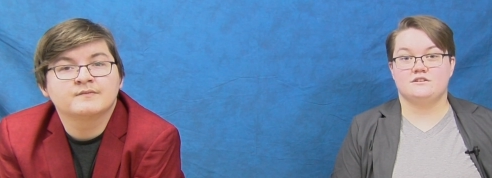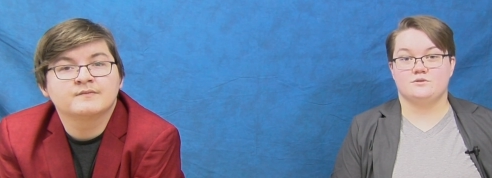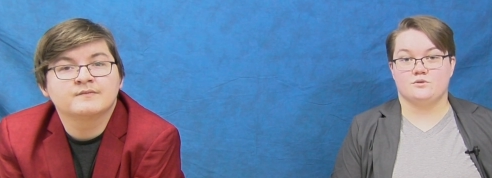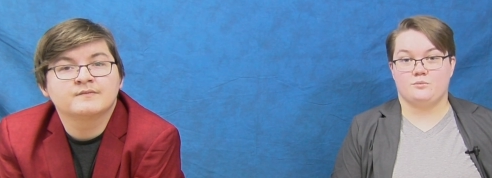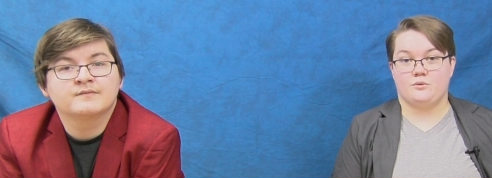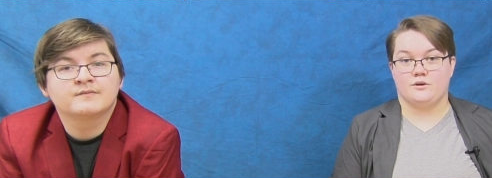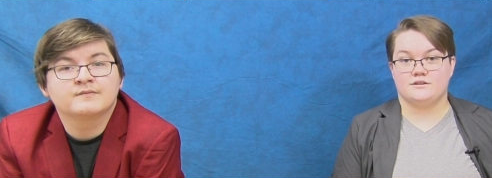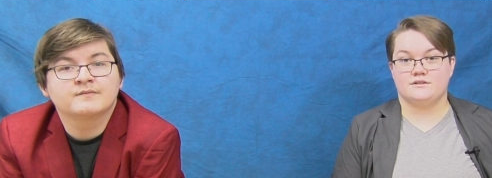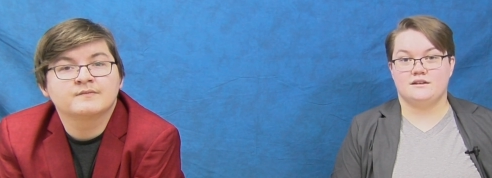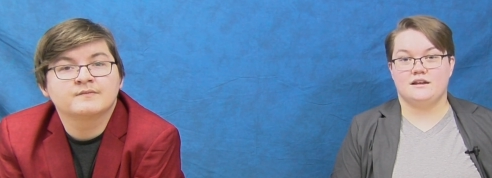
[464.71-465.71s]
Speaker 1: to
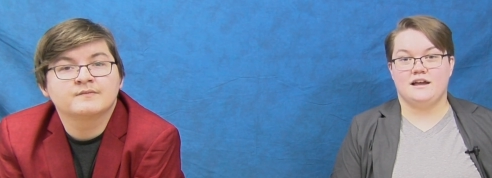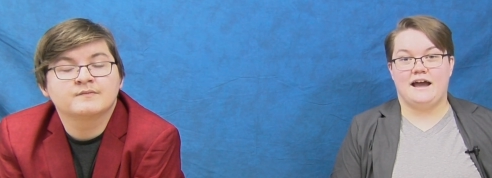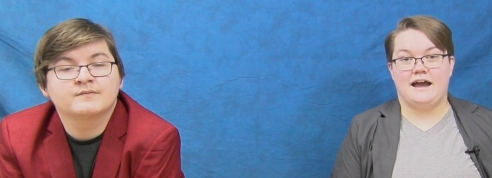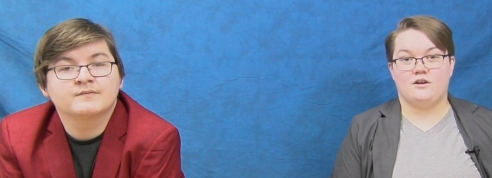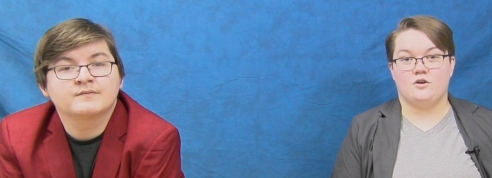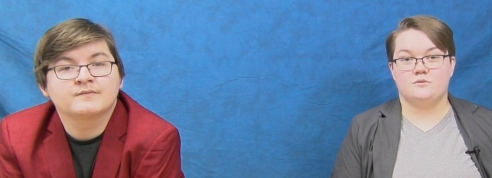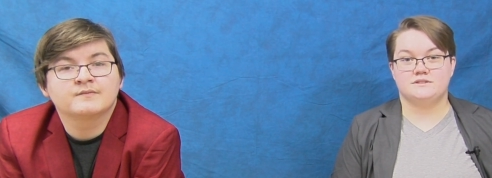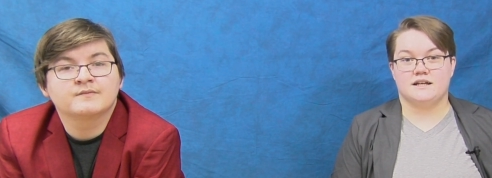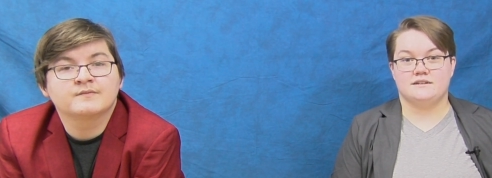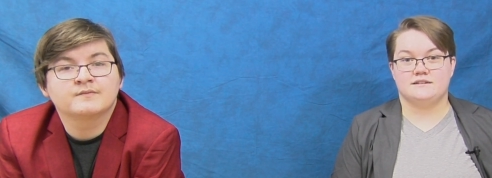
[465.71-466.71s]
report. At home
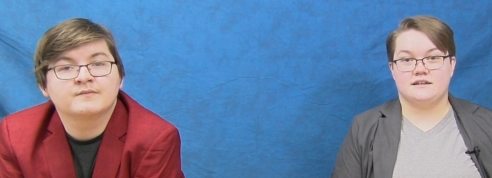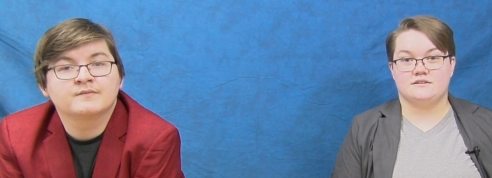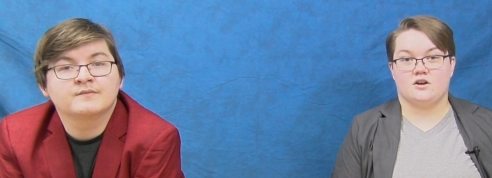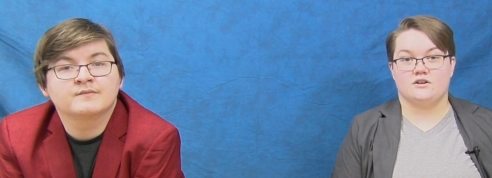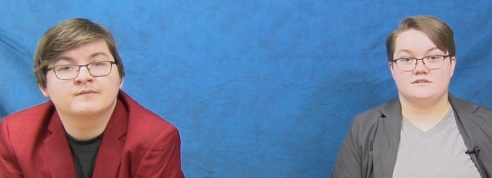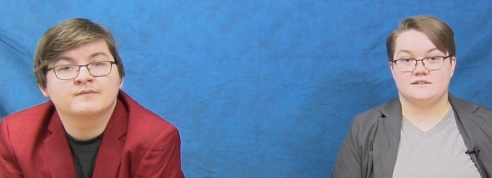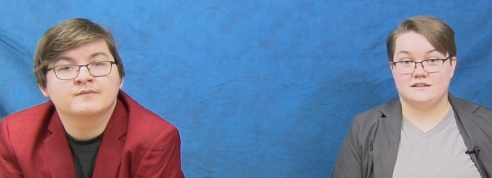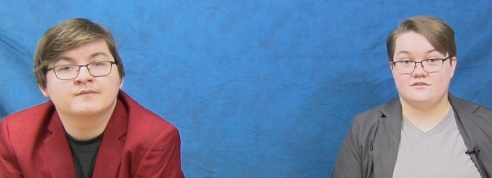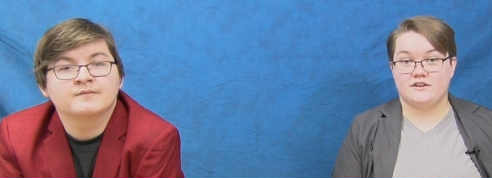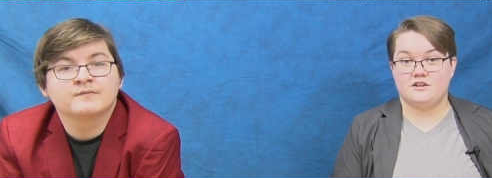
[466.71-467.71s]
test kits are
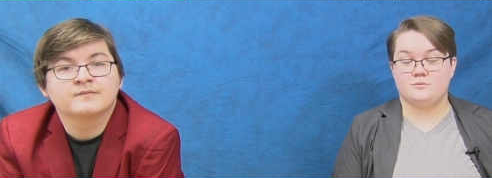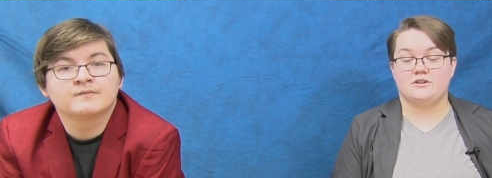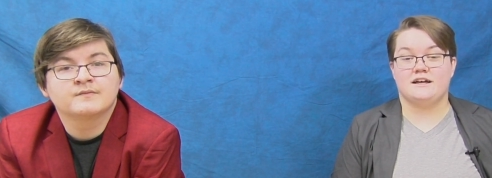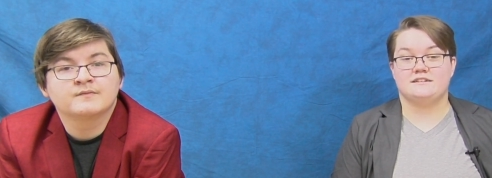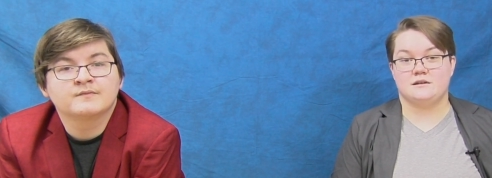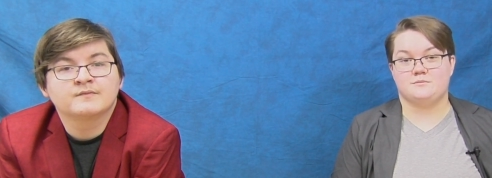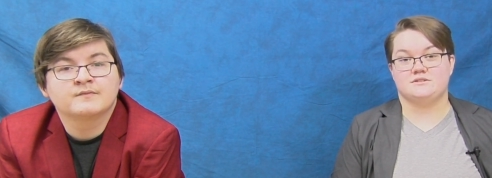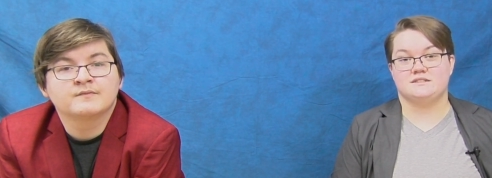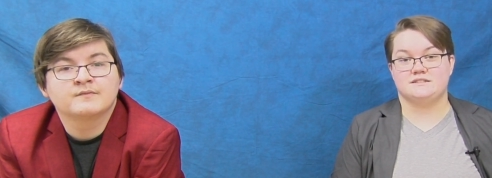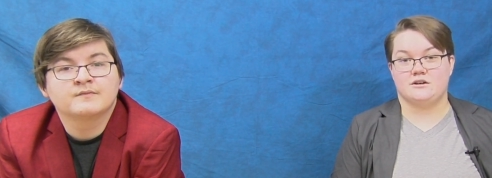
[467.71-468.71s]
still available at
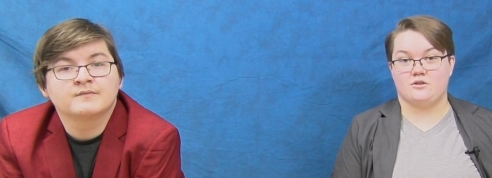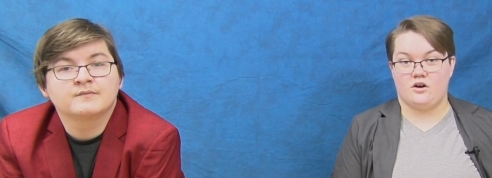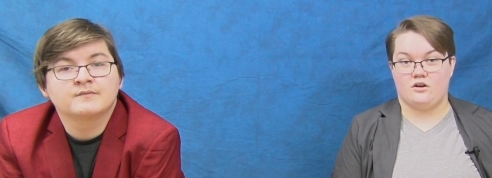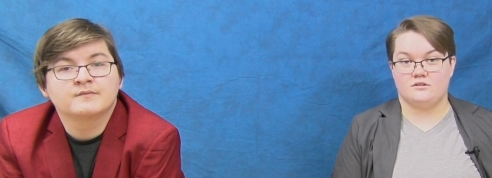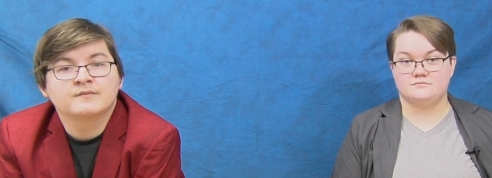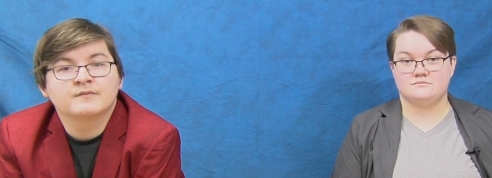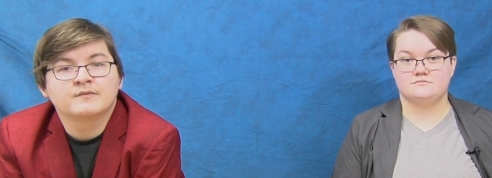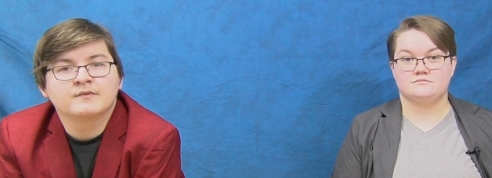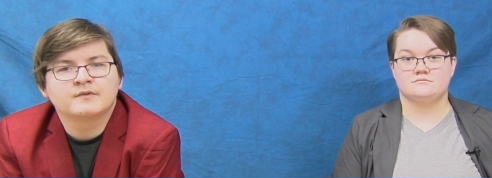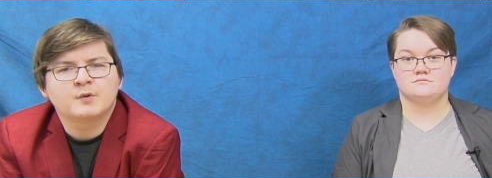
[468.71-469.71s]
Templeton Town Hall.
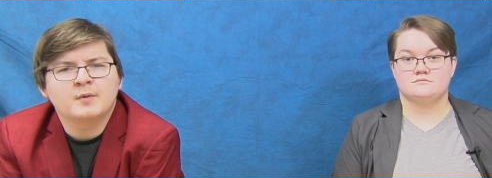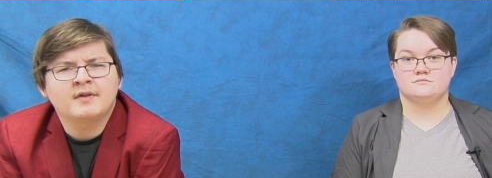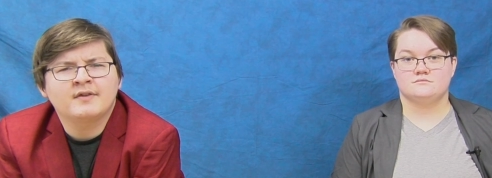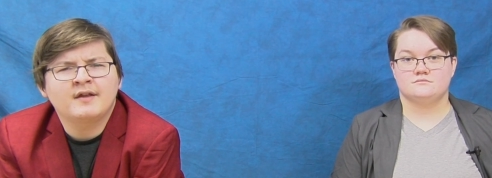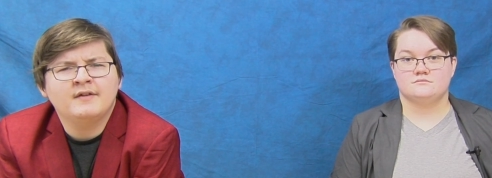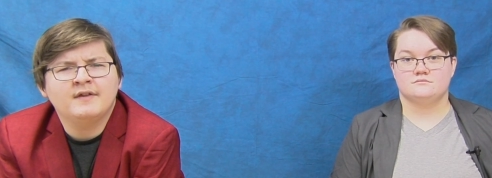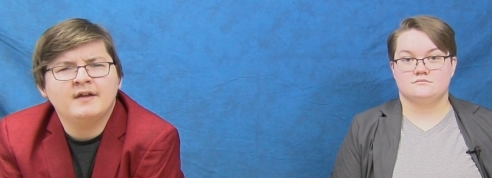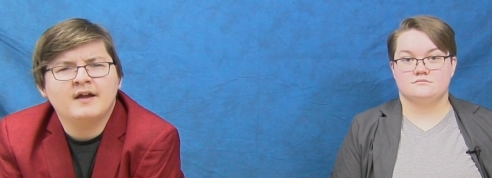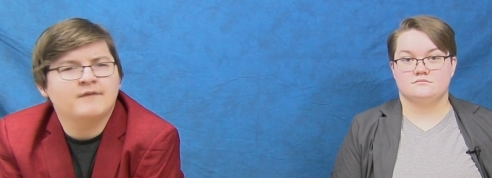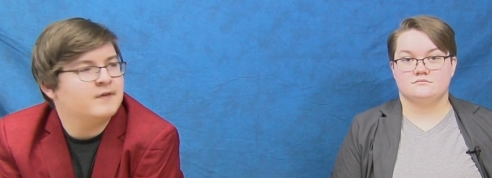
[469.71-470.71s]
Speaker 2: Do we miss
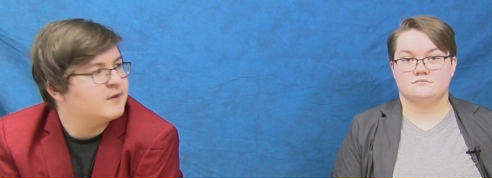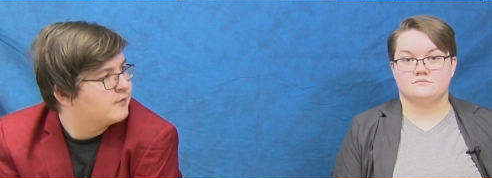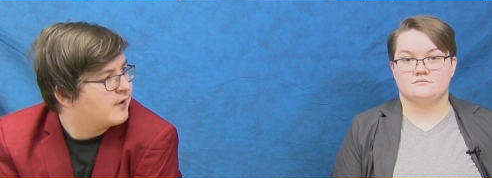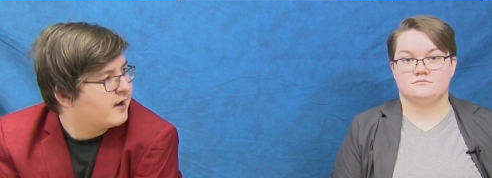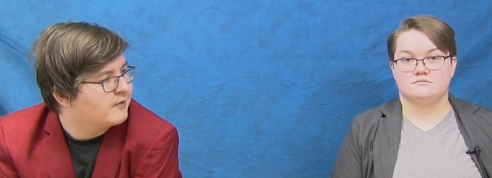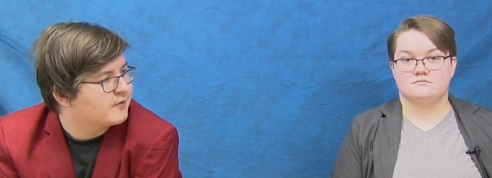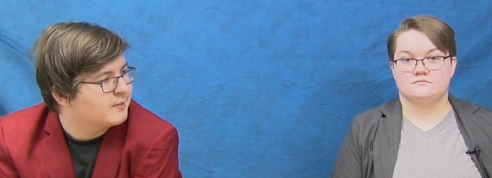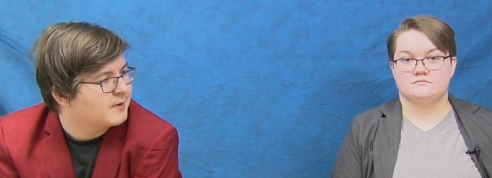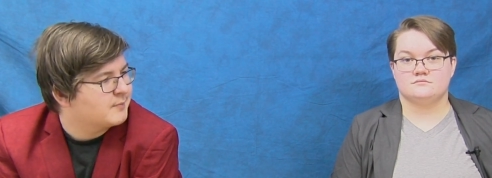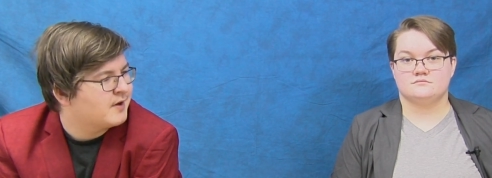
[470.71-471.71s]
anything? I feel like we've got
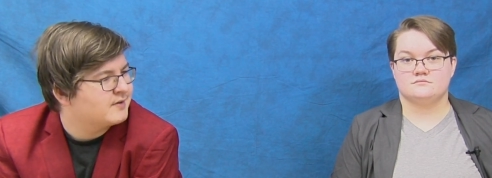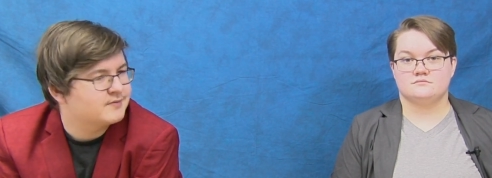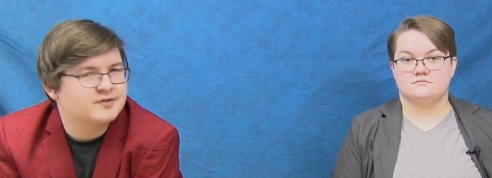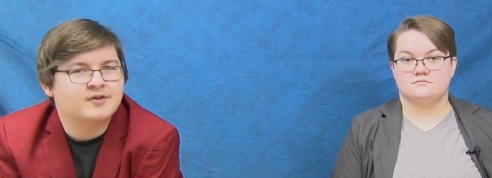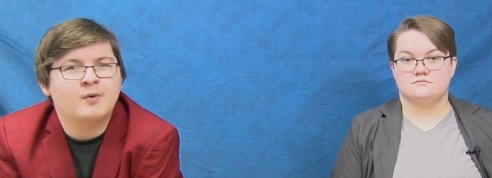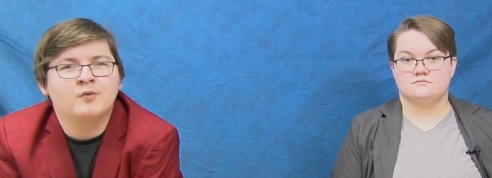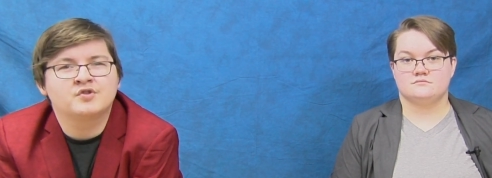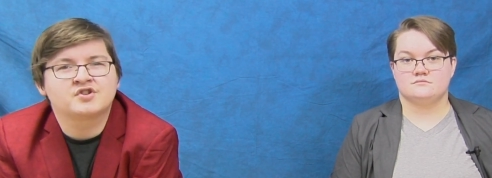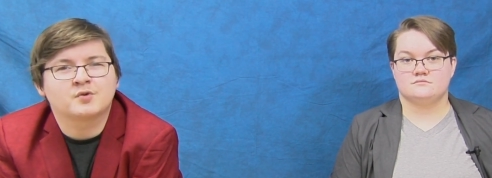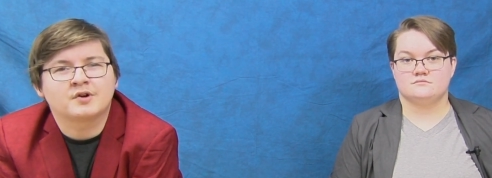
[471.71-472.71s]
everything, but I'm not so
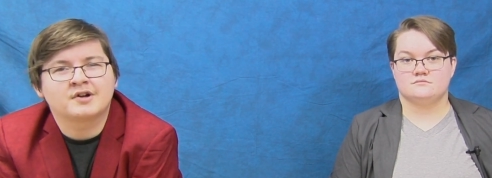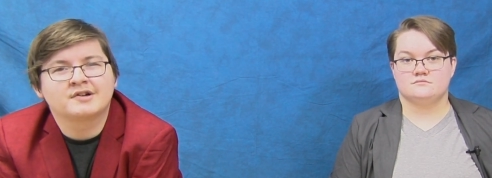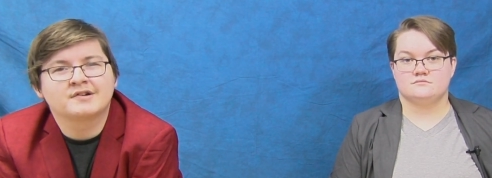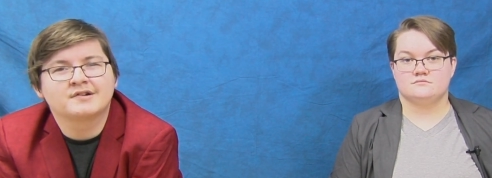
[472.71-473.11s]
sure.